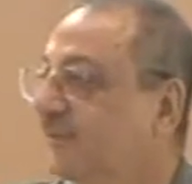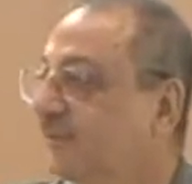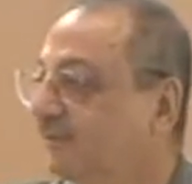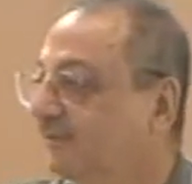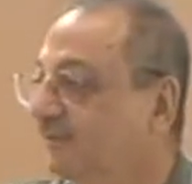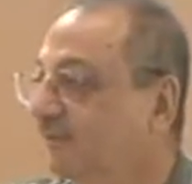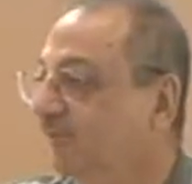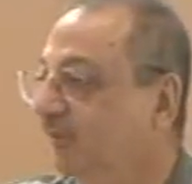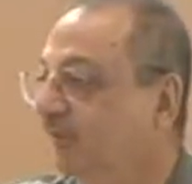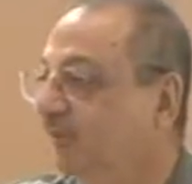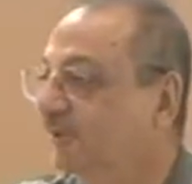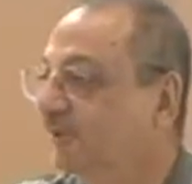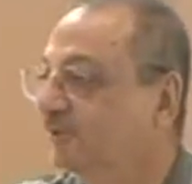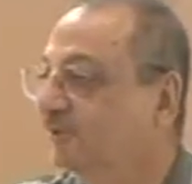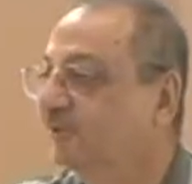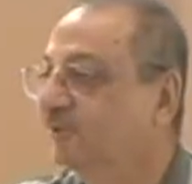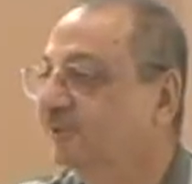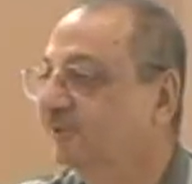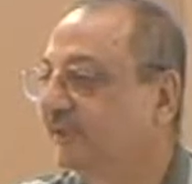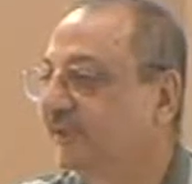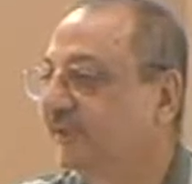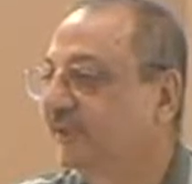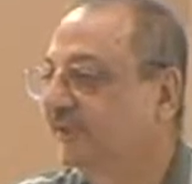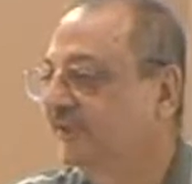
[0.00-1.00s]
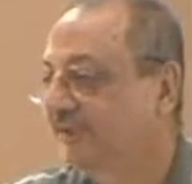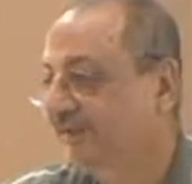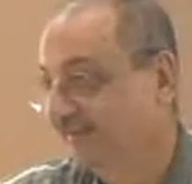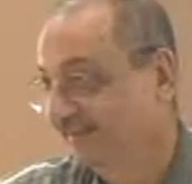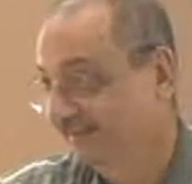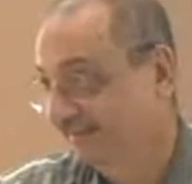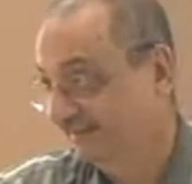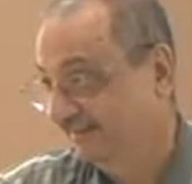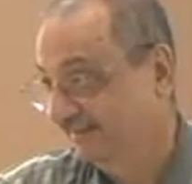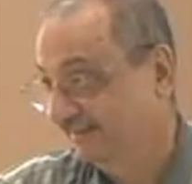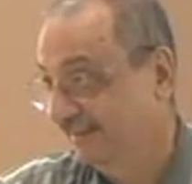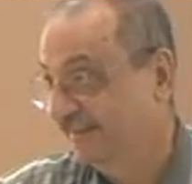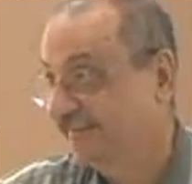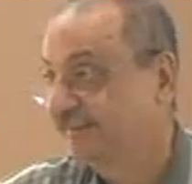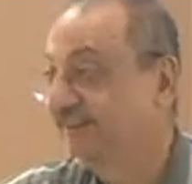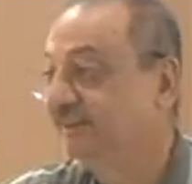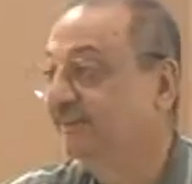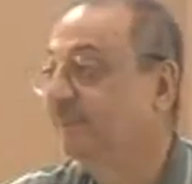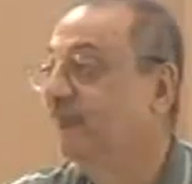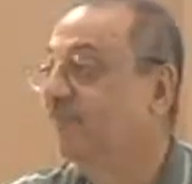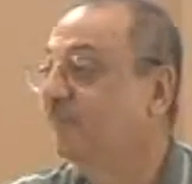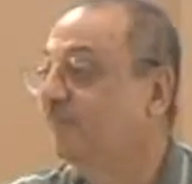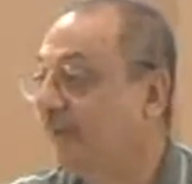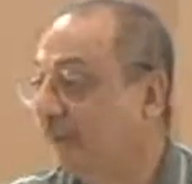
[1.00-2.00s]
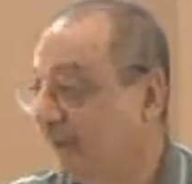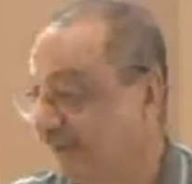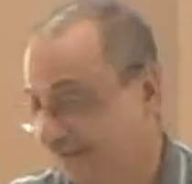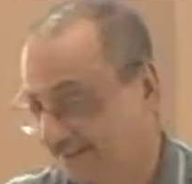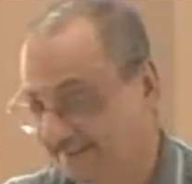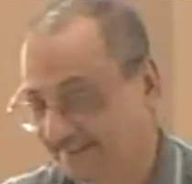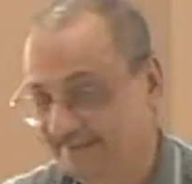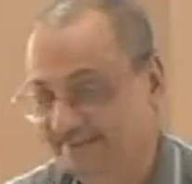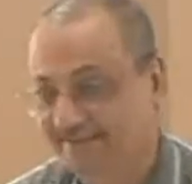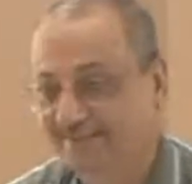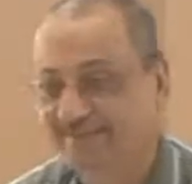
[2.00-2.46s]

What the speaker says: What did you say? This is a pen.